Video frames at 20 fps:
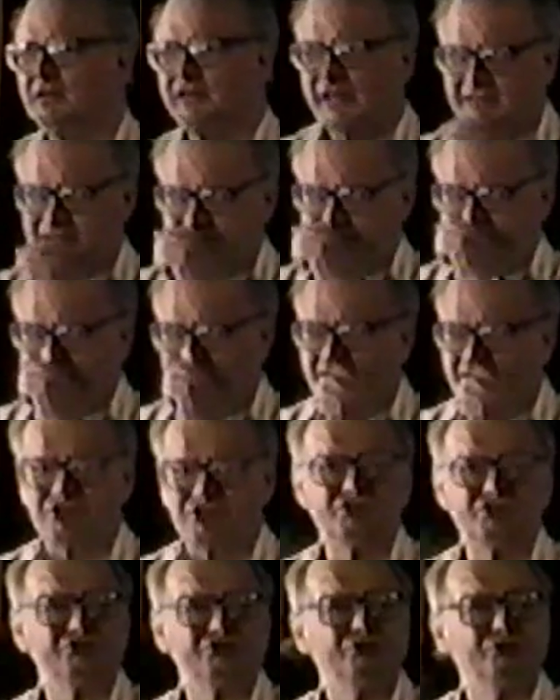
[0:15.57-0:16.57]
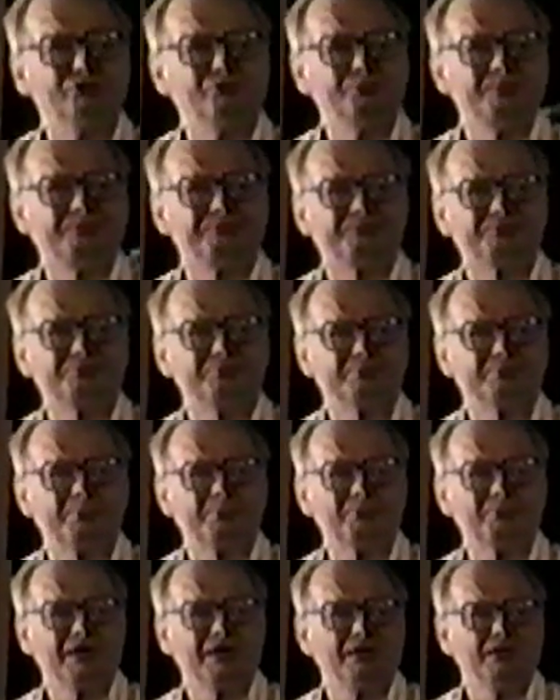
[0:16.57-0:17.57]
1992,
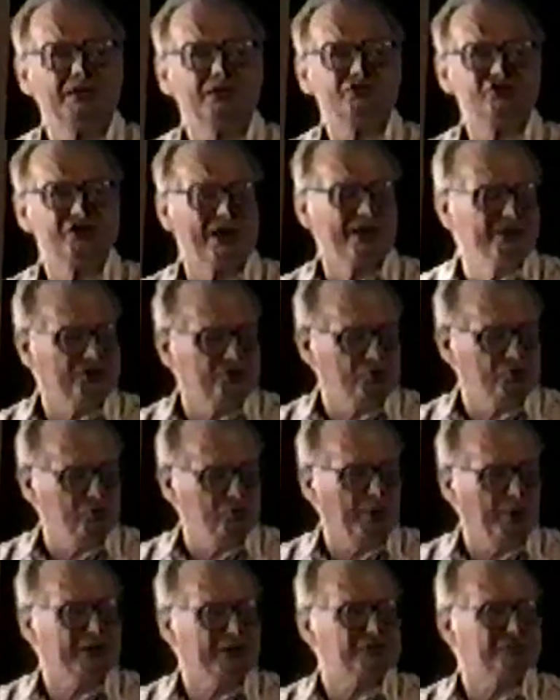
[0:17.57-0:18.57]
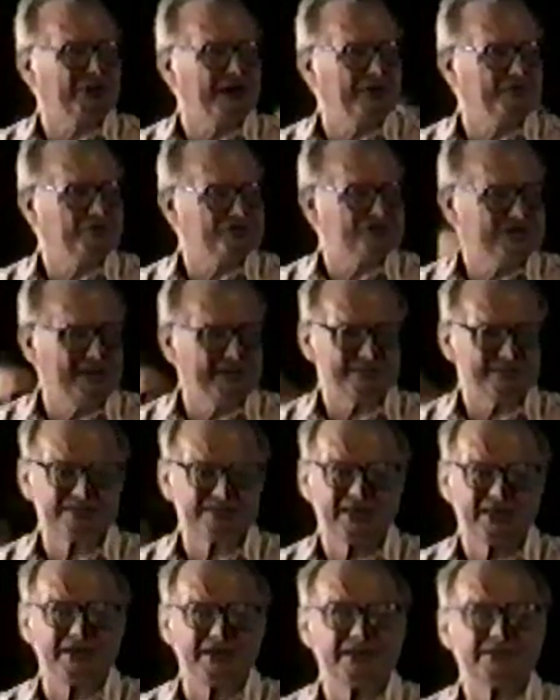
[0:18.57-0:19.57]
John Kuhn when he's running for state
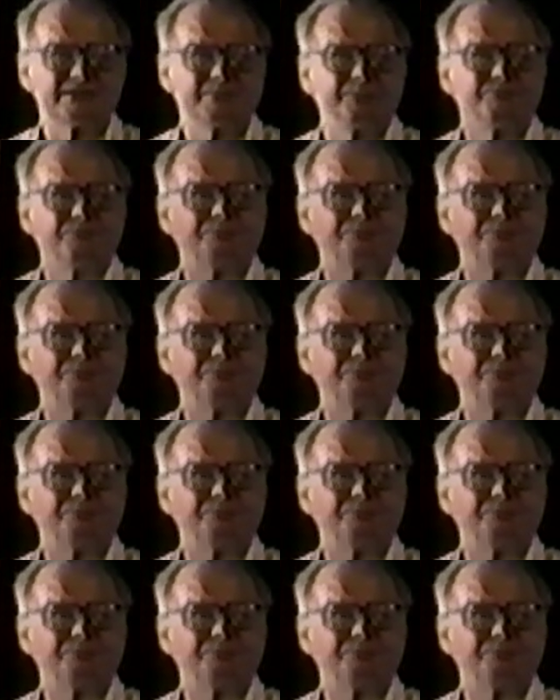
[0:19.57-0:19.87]
senate,